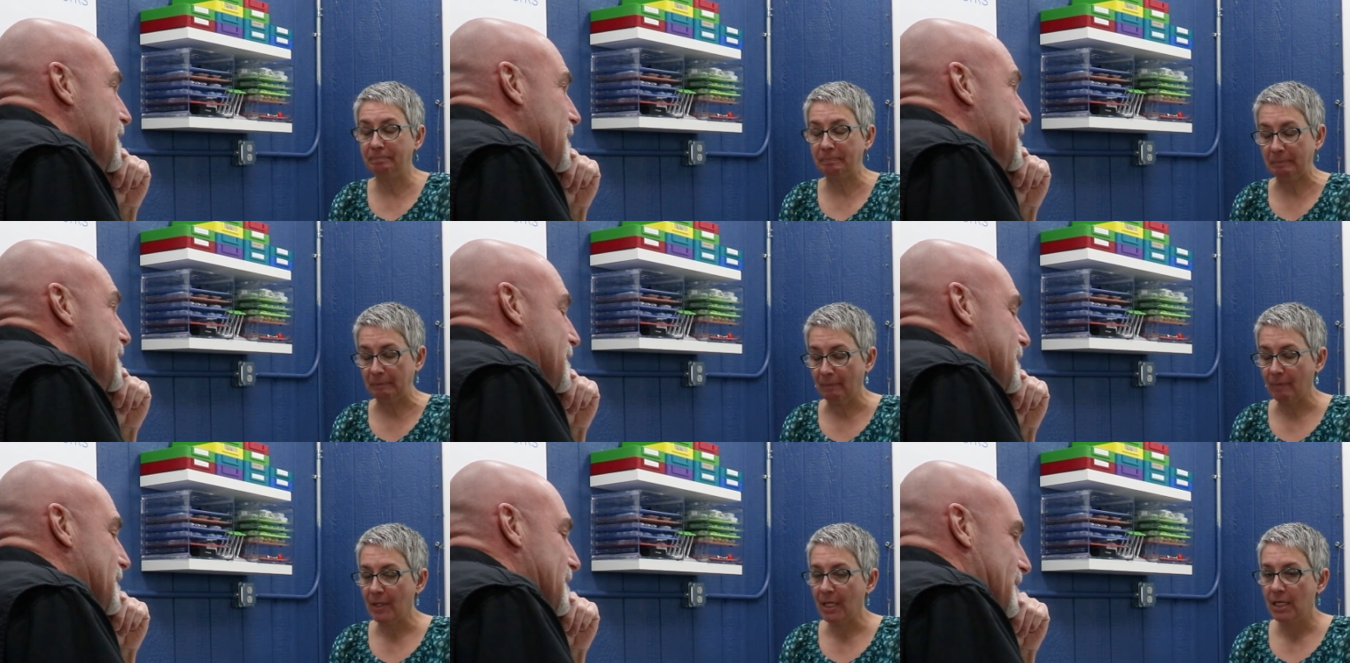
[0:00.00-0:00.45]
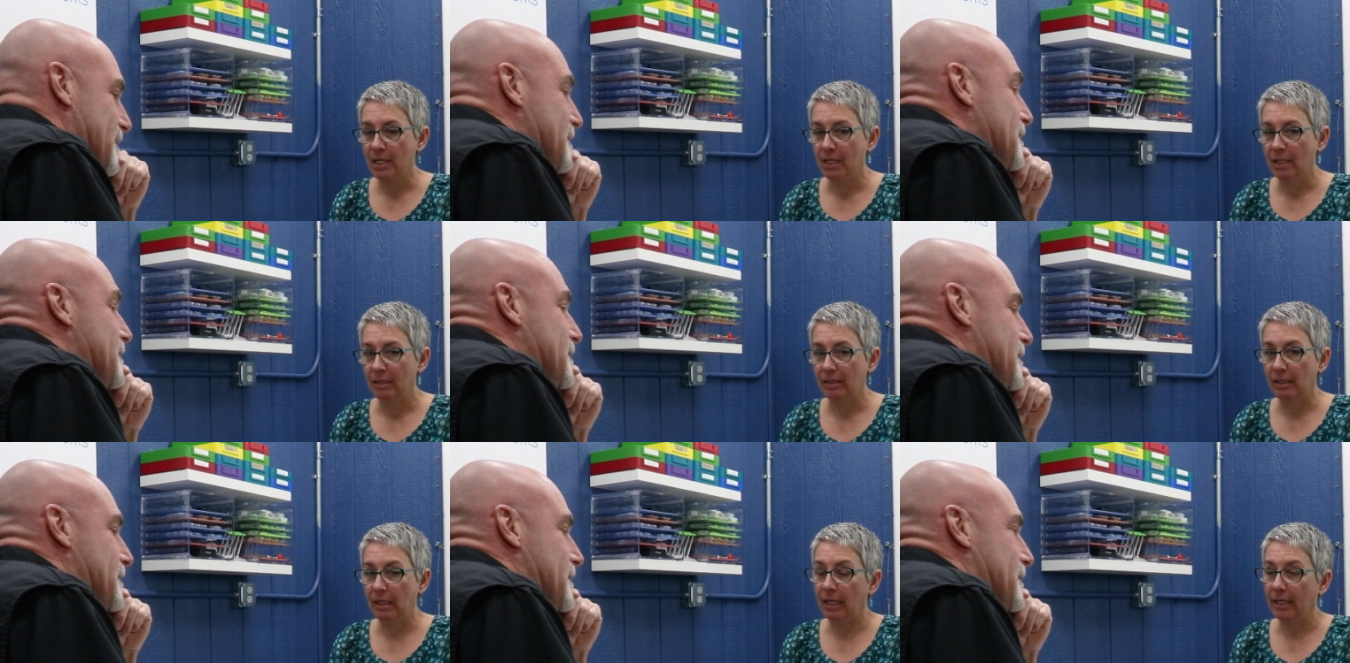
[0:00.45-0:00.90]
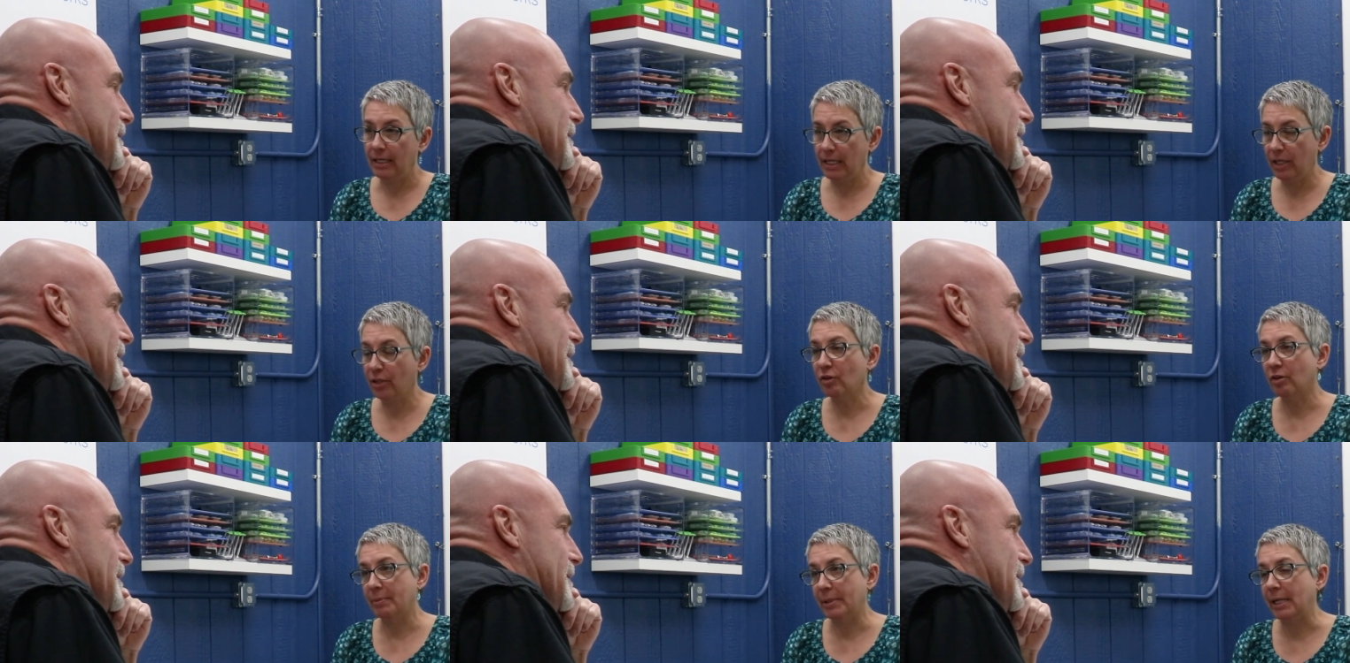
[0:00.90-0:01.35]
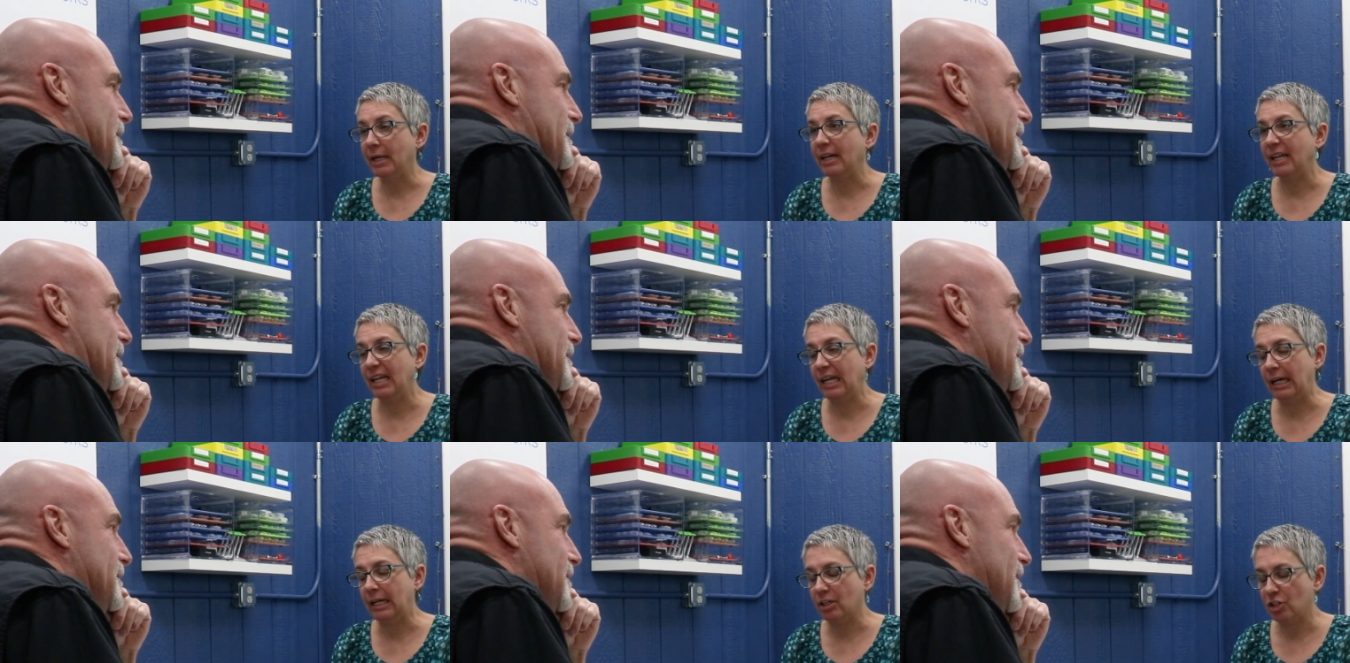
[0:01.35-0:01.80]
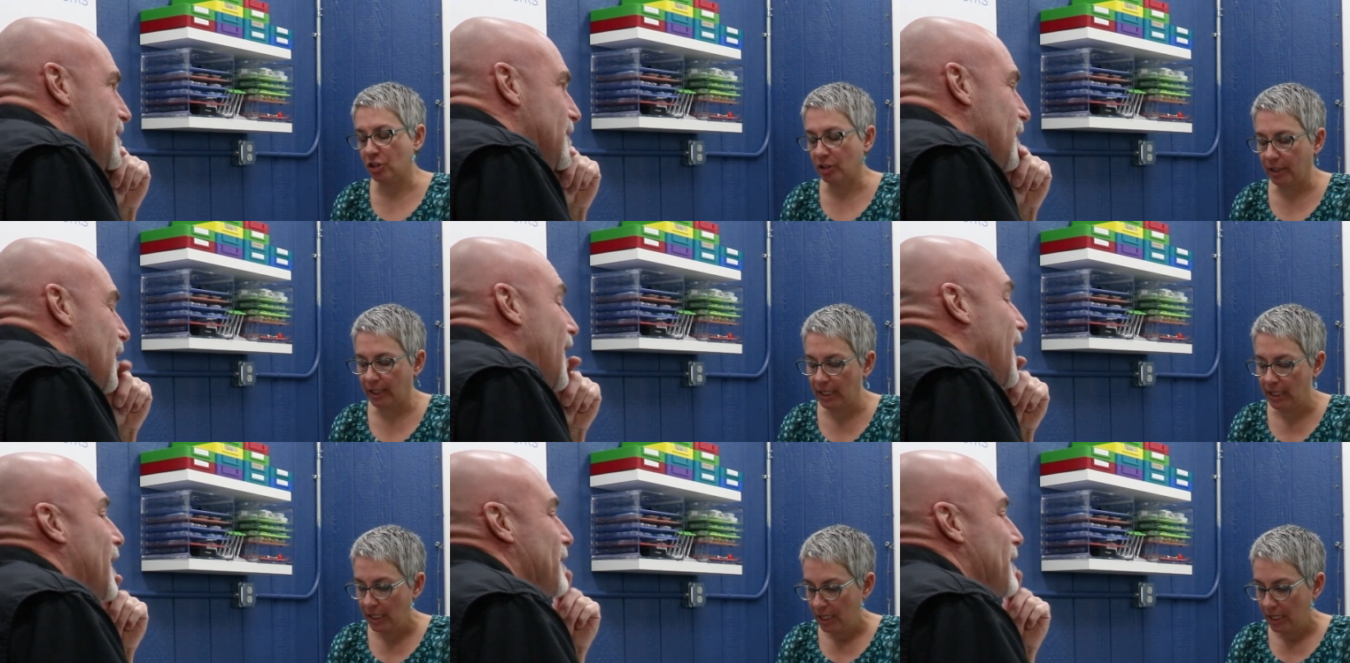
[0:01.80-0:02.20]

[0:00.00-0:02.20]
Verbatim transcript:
Speaker 1: mm-hmm. Uh, and neither am I, actually.